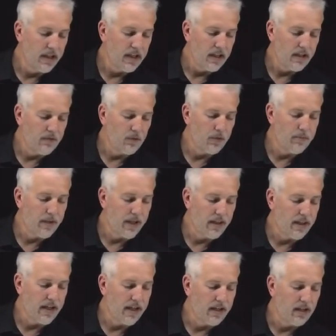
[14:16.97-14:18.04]
if we make
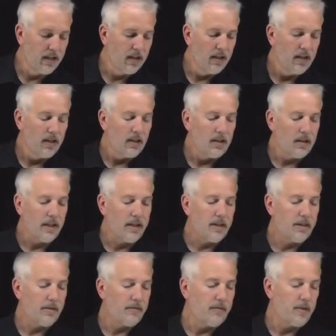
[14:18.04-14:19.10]
that length
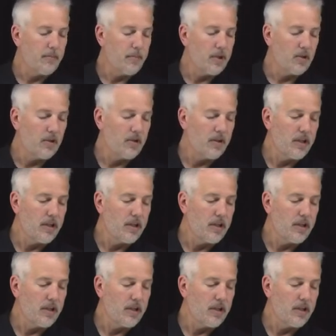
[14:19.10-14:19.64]
of the mirror